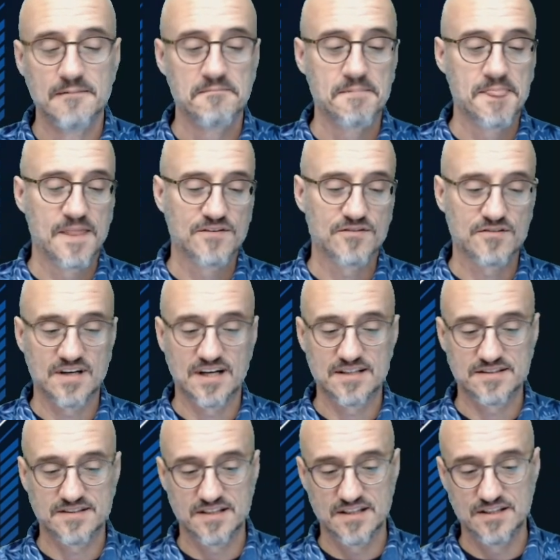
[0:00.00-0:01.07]
So
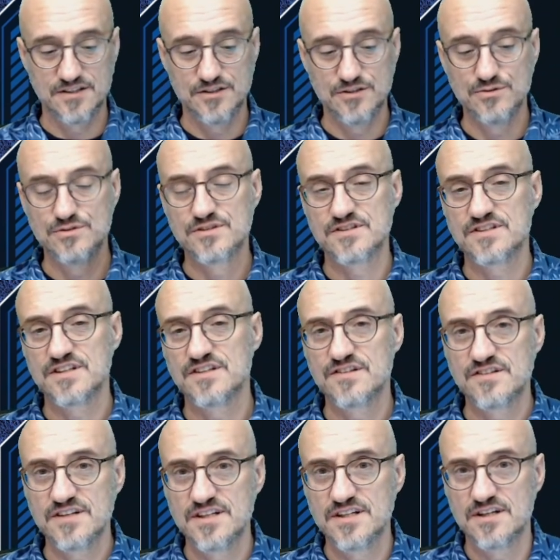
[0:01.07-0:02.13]
that you
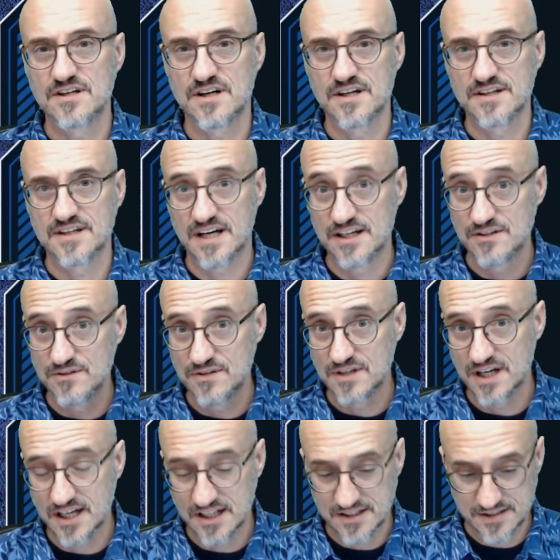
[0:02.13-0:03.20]
succeeded on that, you
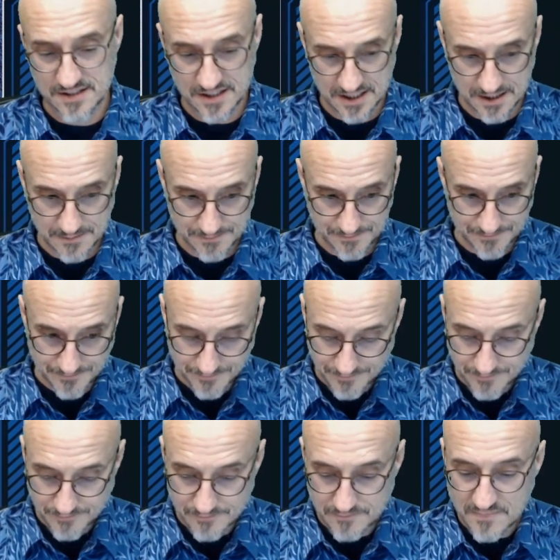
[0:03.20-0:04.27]
had
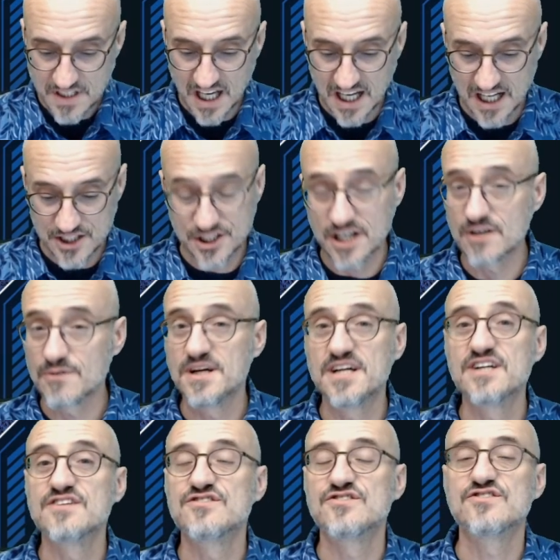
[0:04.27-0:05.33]
and generated
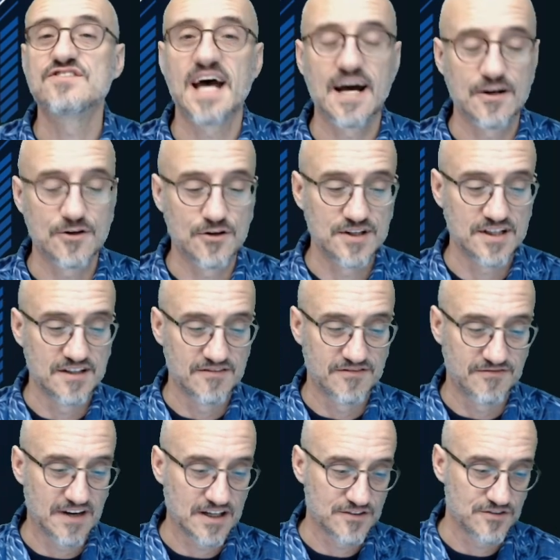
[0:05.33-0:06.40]
a standard
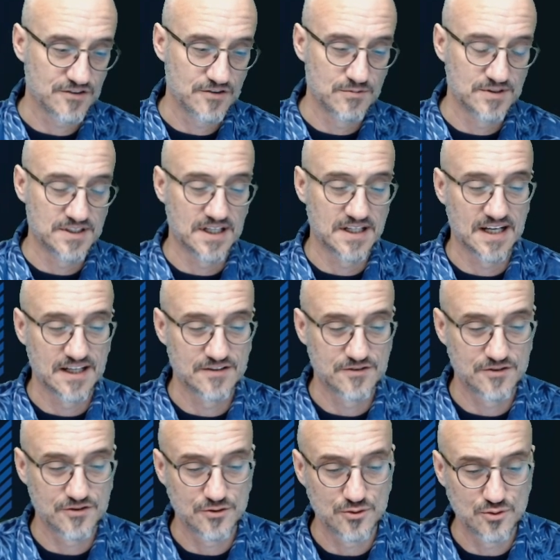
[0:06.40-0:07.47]
effect. So you would then add
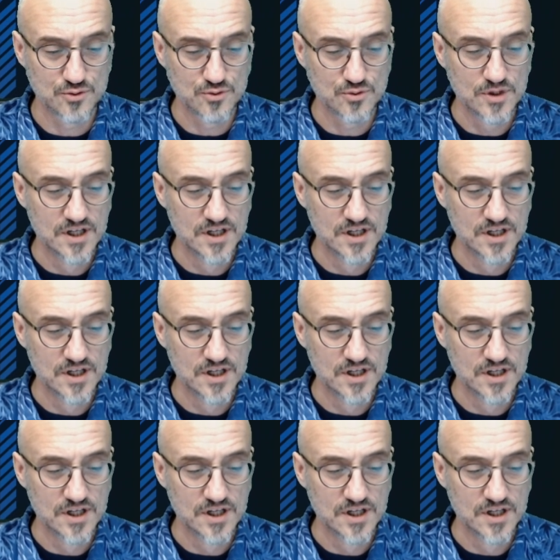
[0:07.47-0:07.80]
2